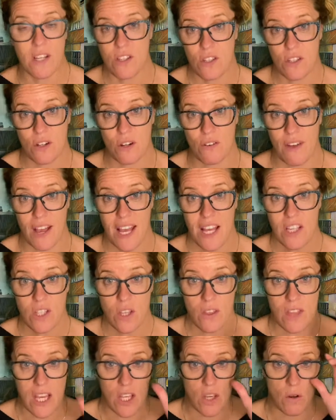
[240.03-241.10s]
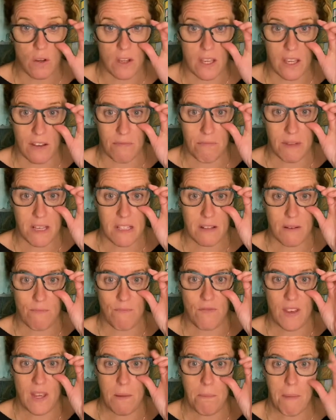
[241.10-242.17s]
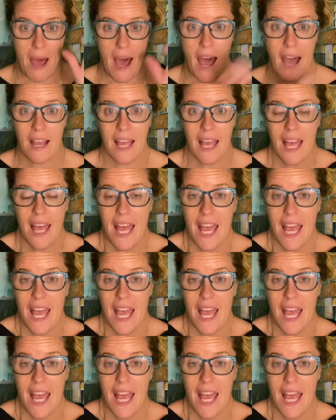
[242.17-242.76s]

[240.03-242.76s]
a survey so that you can give me some feedback.